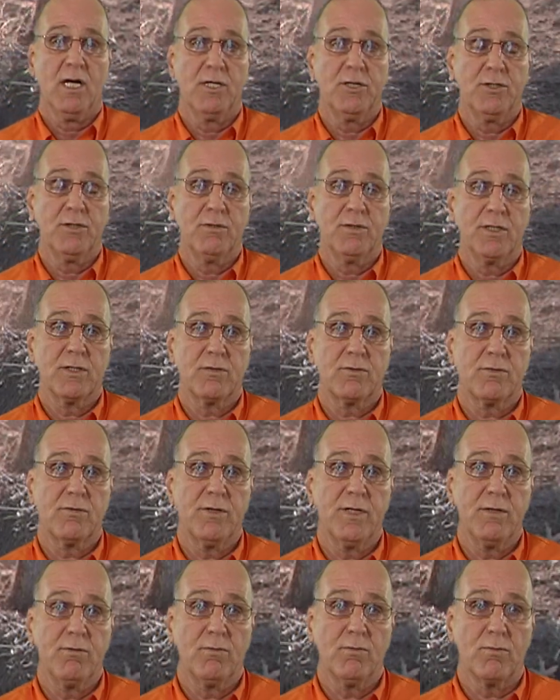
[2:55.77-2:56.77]
doing
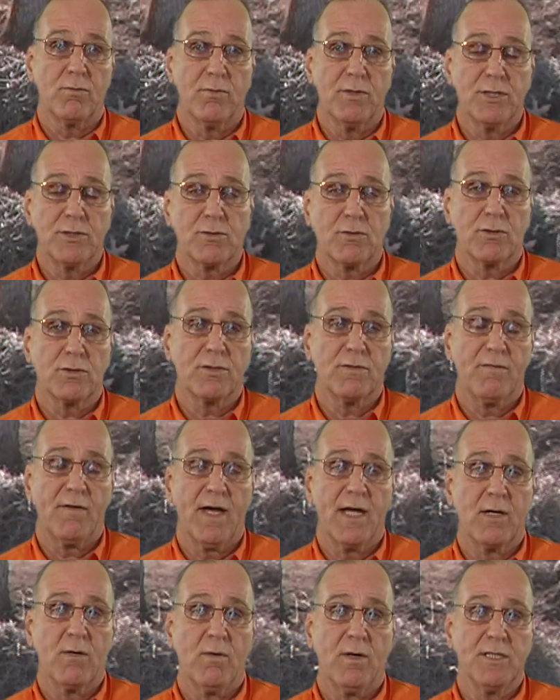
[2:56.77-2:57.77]
tree resource
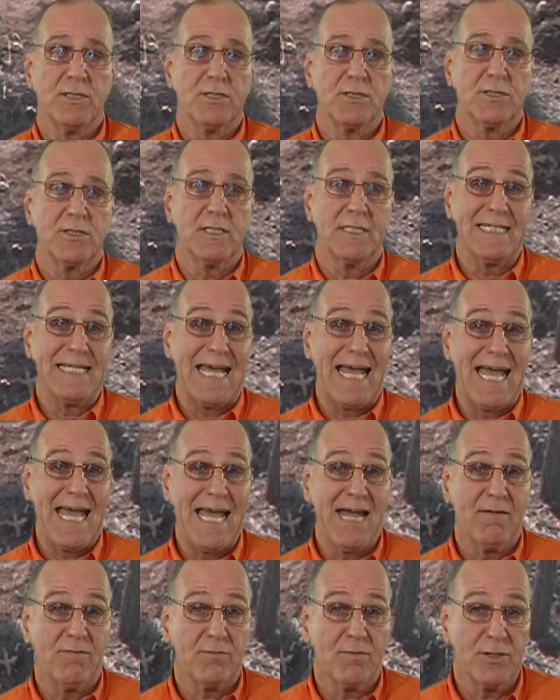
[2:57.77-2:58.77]
evaluations, the
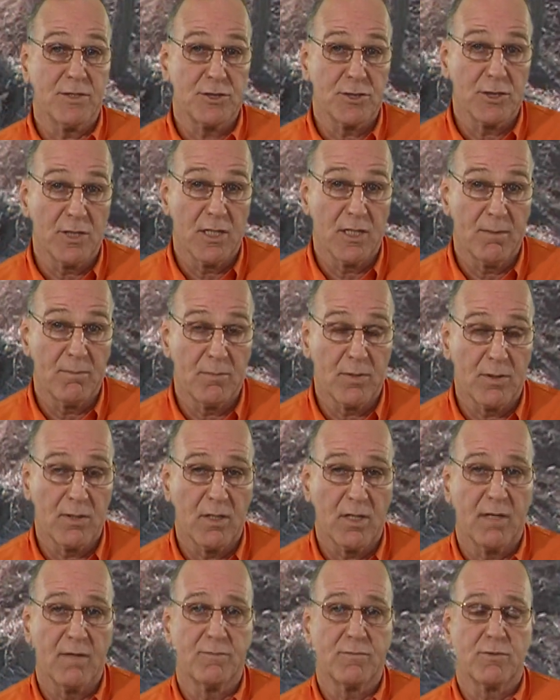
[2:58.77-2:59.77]
average
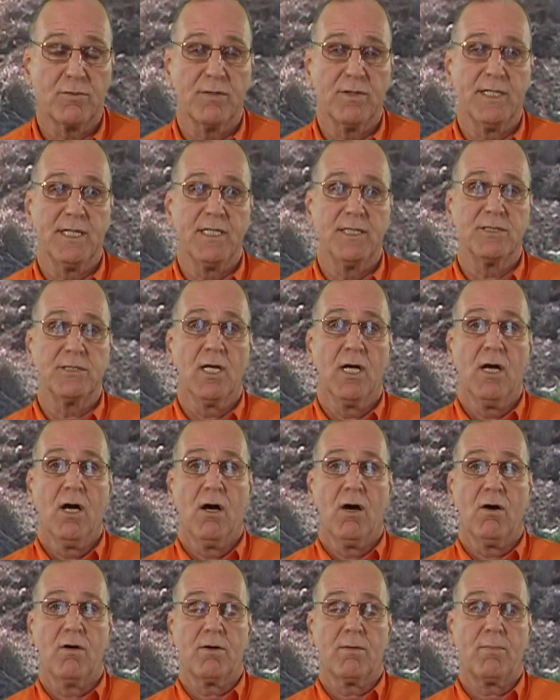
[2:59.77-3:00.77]
number of trees
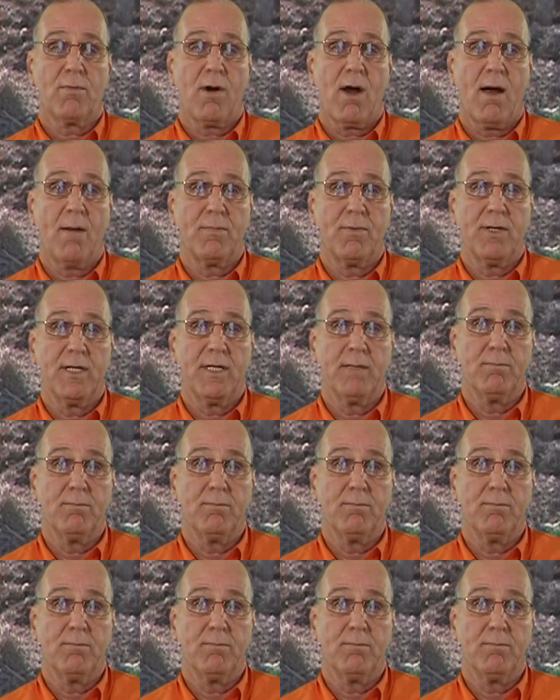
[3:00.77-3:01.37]
on a property,